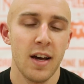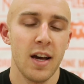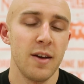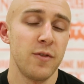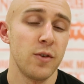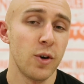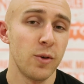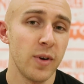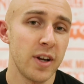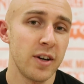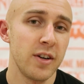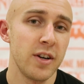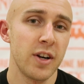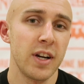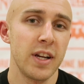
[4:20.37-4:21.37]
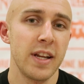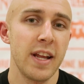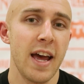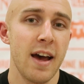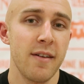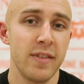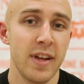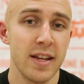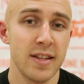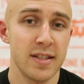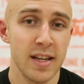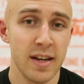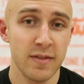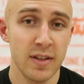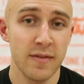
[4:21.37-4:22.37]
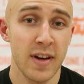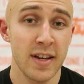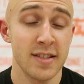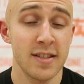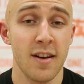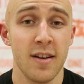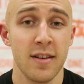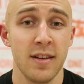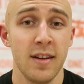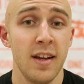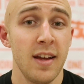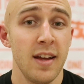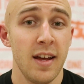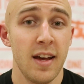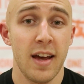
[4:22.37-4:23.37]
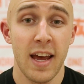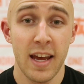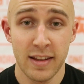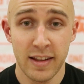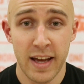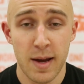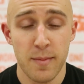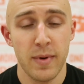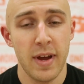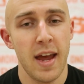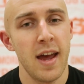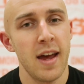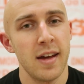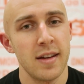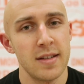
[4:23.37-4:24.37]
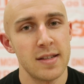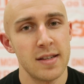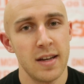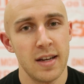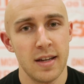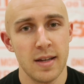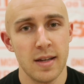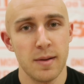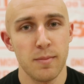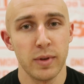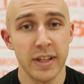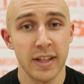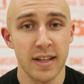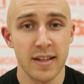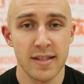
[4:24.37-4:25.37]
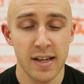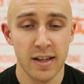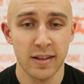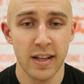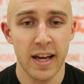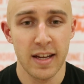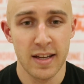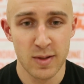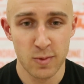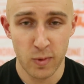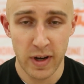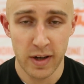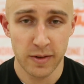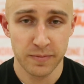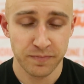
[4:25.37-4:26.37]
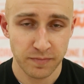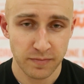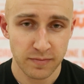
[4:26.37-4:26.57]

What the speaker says: If you're a runner, you're going to need to have that safety vest on, a headlamp, and a blinking tail light as well.